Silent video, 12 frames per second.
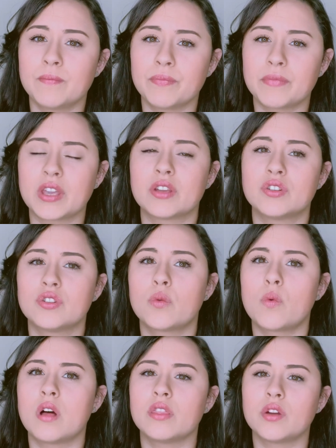because you don't
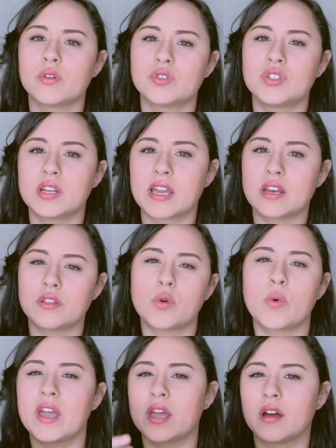want those to get in the
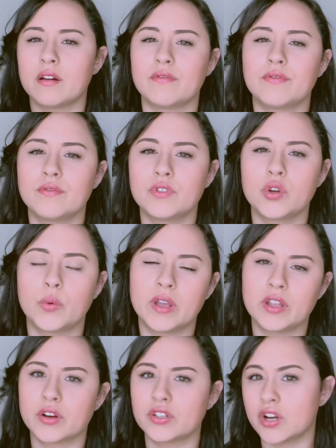way of doing
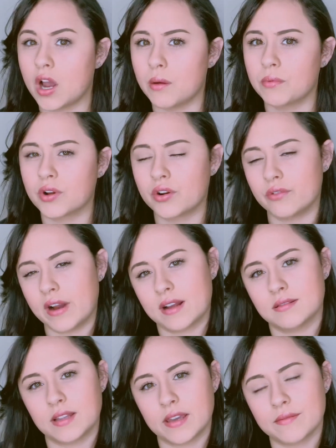your job
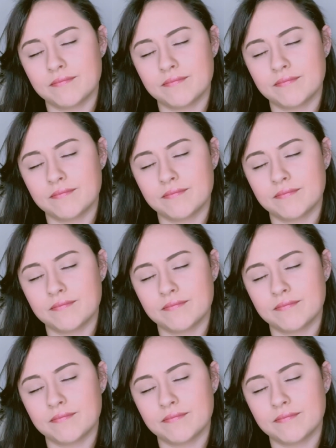correctly.